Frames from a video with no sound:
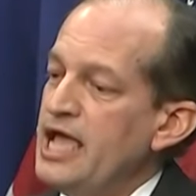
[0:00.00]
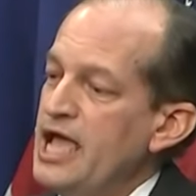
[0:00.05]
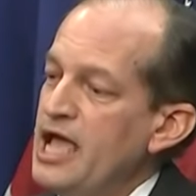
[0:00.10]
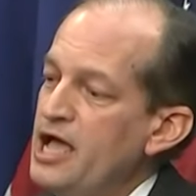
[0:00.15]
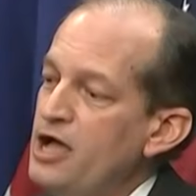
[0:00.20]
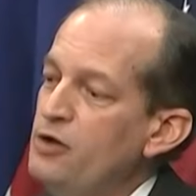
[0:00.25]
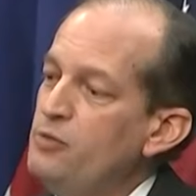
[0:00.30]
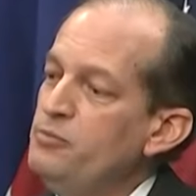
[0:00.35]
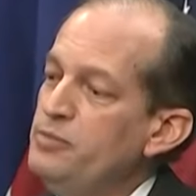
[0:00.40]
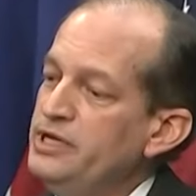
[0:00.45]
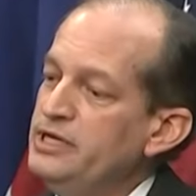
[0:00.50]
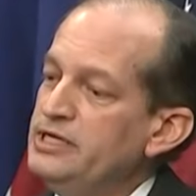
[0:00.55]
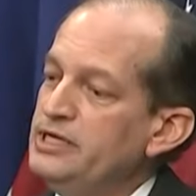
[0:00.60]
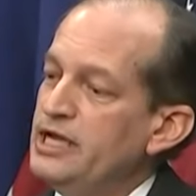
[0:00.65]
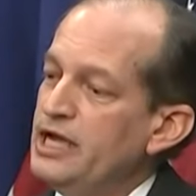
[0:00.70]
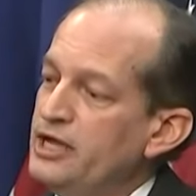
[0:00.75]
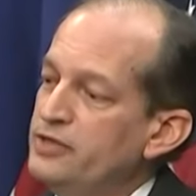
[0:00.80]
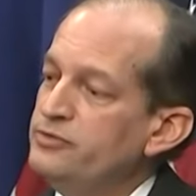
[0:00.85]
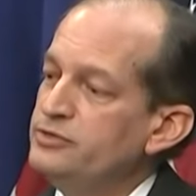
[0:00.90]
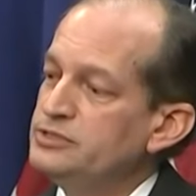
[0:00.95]
How many
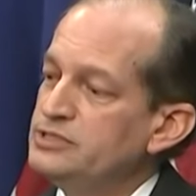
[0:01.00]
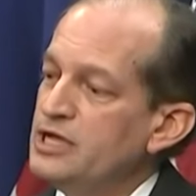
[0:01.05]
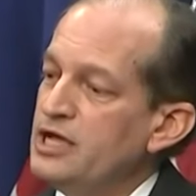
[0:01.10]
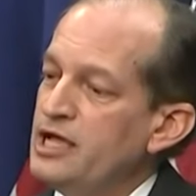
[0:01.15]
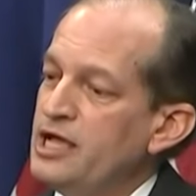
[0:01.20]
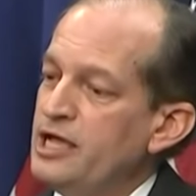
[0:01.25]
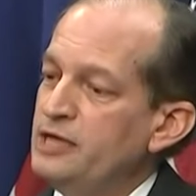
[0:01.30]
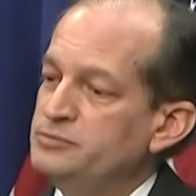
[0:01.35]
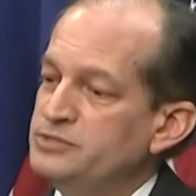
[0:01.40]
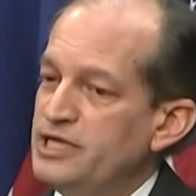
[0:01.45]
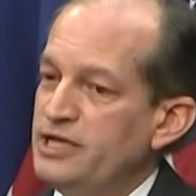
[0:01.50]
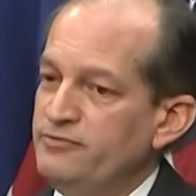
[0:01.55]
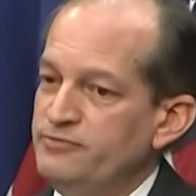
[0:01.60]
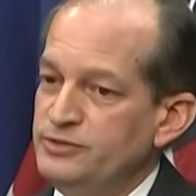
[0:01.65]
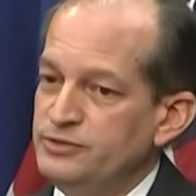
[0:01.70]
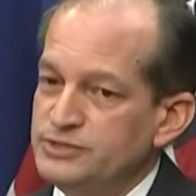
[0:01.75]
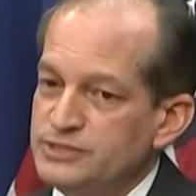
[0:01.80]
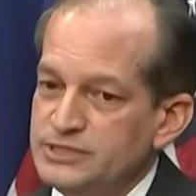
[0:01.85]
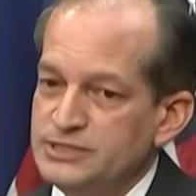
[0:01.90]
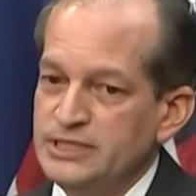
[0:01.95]
other times have
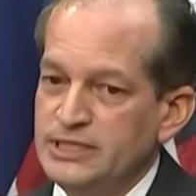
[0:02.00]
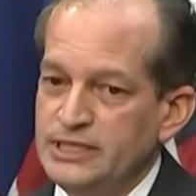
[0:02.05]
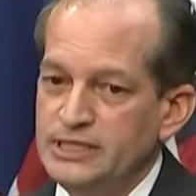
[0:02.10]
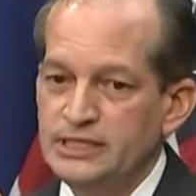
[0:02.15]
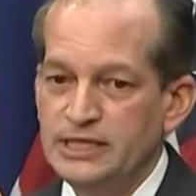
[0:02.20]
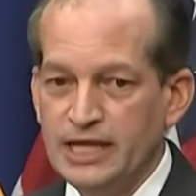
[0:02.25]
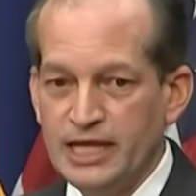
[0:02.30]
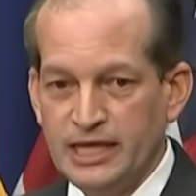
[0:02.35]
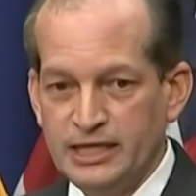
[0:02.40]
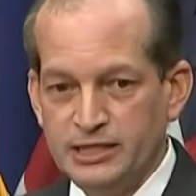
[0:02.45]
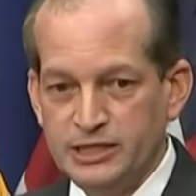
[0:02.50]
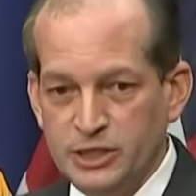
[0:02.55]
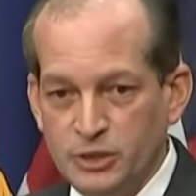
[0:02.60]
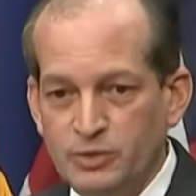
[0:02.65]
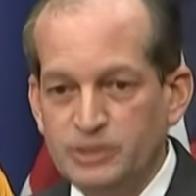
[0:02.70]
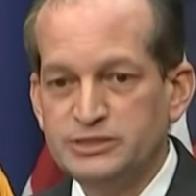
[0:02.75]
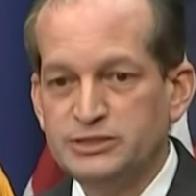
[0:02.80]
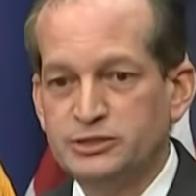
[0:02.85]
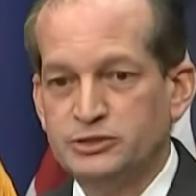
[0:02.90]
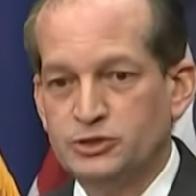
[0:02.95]
you seen a
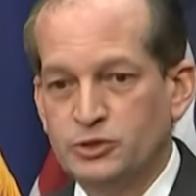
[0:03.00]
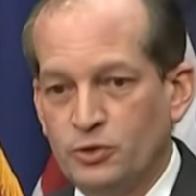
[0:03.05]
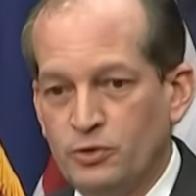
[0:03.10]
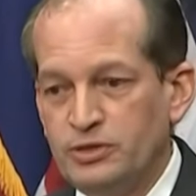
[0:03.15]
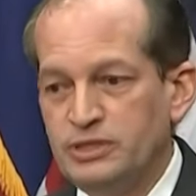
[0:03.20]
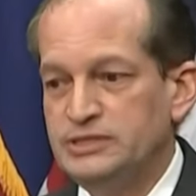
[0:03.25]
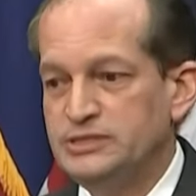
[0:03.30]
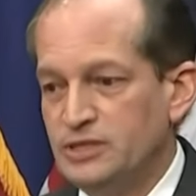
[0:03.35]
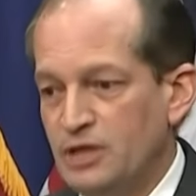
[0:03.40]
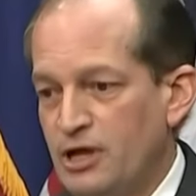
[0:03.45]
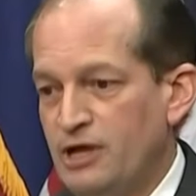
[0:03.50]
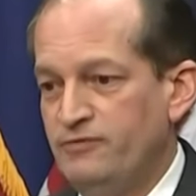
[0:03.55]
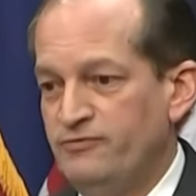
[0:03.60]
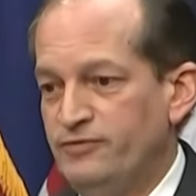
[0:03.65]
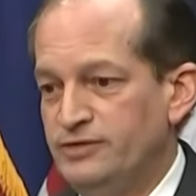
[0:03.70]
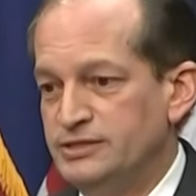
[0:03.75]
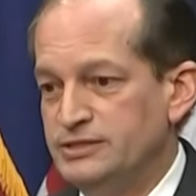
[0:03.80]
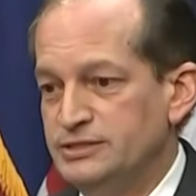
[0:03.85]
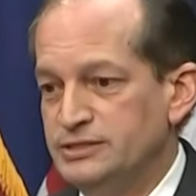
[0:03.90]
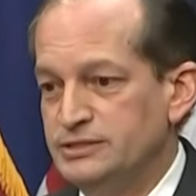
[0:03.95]
U.S. Attorney's
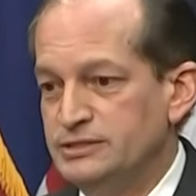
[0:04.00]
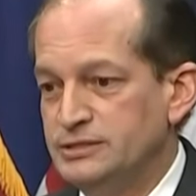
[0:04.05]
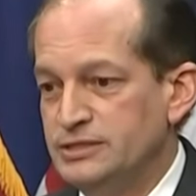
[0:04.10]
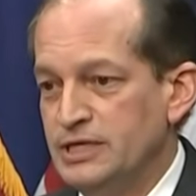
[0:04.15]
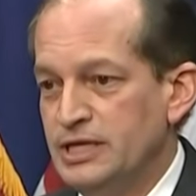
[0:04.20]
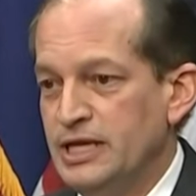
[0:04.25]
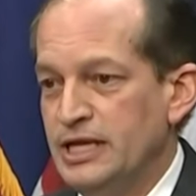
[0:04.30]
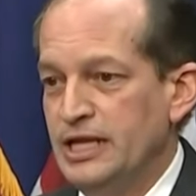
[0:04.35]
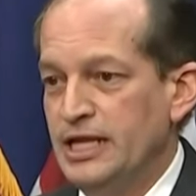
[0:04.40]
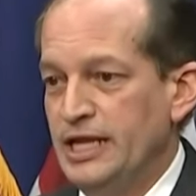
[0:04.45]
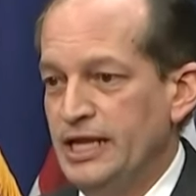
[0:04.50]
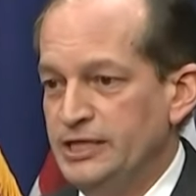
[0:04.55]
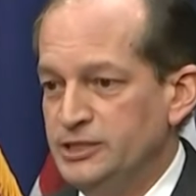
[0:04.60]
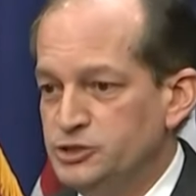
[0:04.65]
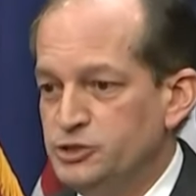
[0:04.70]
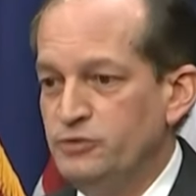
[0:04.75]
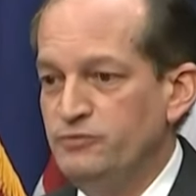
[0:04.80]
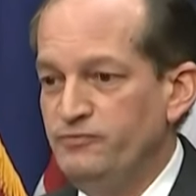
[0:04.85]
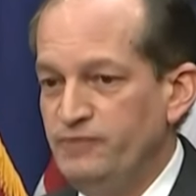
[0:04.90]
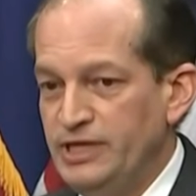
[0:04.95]
Office
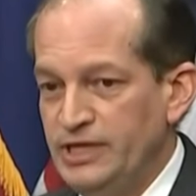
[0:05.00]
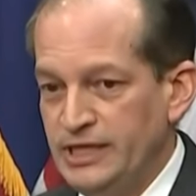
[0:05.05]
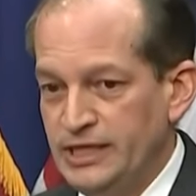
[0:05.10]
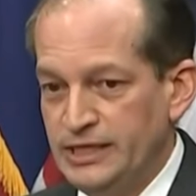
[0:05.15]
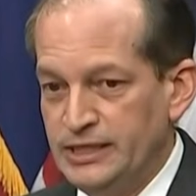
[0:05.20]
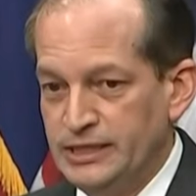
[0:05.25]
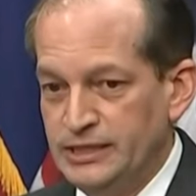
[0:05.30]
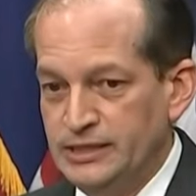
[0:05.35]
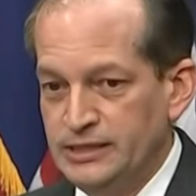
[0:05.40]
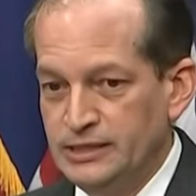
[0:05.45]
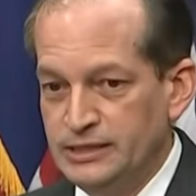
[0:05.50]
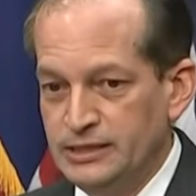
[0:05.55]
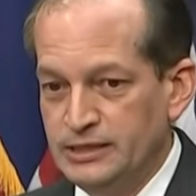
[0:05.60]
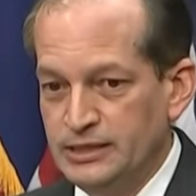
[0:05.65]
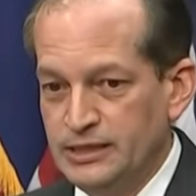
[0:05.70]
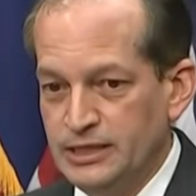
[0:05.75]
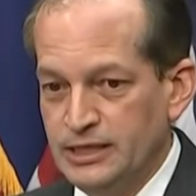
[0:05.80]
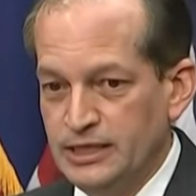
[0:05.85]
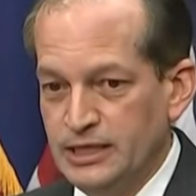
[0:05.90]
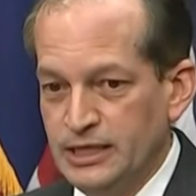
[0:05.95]
intervene
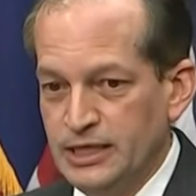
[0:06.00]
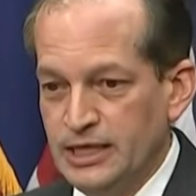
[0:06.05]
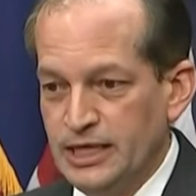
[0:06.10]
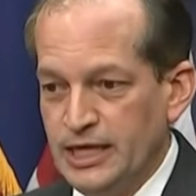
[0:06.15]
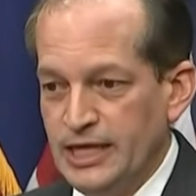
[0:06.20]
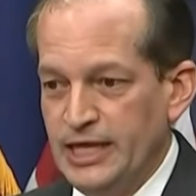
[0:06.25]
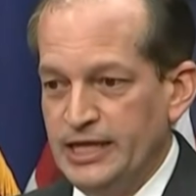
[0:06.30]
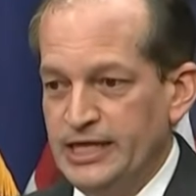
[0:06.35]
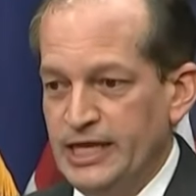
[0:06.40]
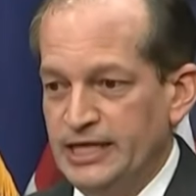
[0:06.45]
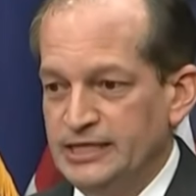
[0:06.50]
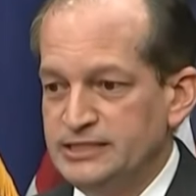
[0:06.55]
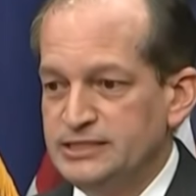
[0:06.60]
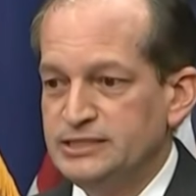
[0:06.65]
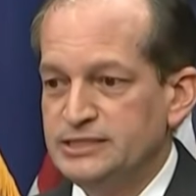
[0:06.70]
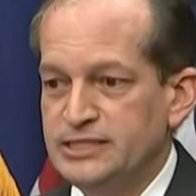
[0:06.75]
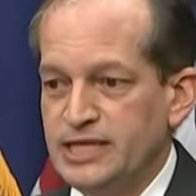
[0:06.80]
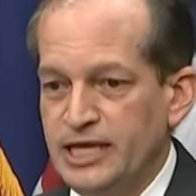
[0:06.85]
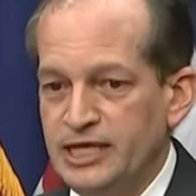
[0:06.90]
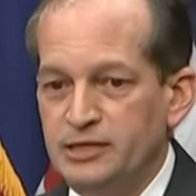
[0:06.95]
in a
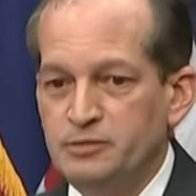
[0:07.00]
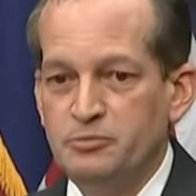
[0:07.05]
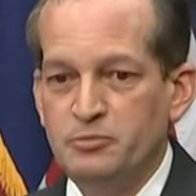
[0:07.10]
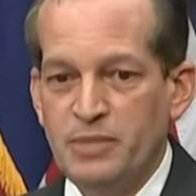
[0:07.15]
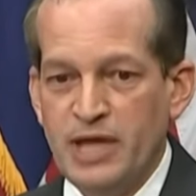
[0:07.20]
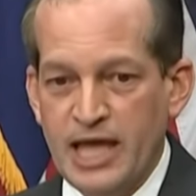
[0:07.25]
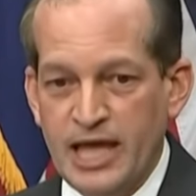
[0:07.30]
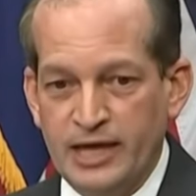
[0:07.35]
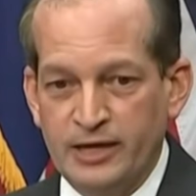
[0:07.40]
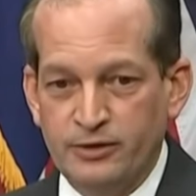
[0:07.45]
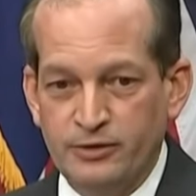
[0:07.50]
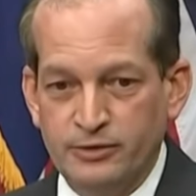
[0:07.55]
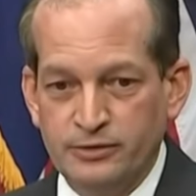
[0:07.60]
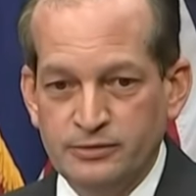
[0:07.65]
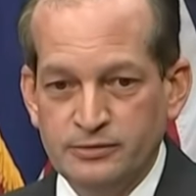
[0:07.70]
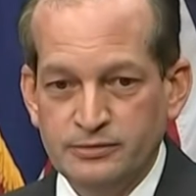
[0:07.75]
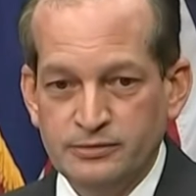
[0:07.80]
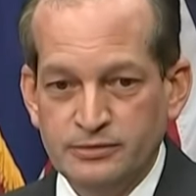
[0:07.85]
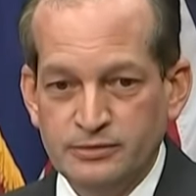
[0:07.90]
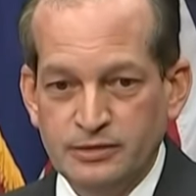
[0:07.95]
state matter
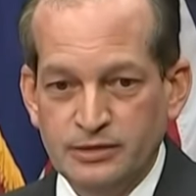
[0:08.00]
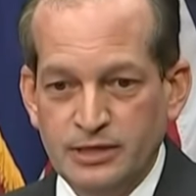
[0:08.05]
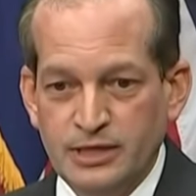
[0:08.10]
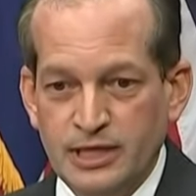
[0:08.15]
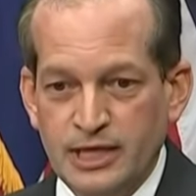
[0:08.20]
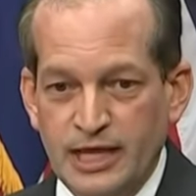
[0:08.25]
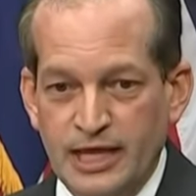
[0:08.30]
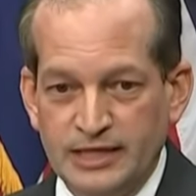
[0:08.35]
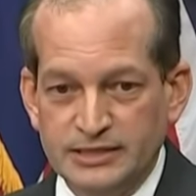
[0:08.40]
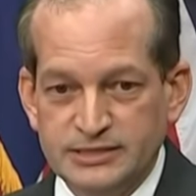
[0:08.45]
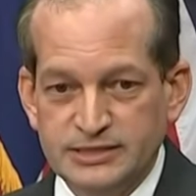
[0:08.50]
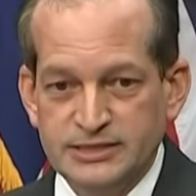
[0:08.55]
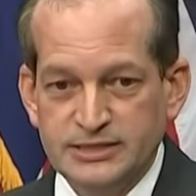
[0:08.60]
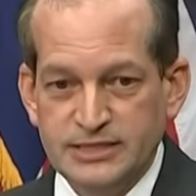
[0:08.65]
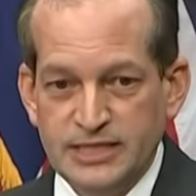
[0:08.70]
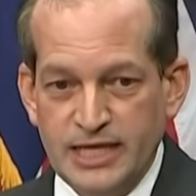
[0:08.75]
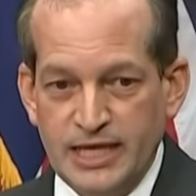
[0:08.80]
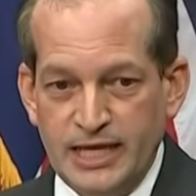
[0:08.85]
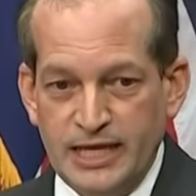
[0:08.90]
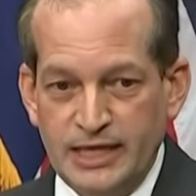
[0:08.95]
and
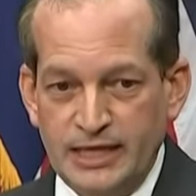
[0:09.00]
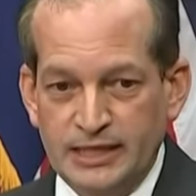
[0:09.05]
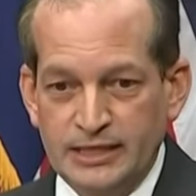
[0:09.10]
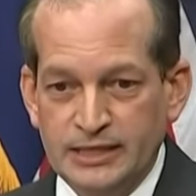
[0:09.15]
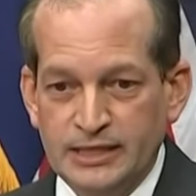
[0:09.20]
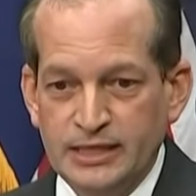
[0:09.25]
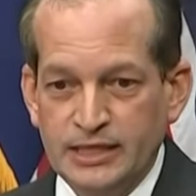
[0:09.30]
say,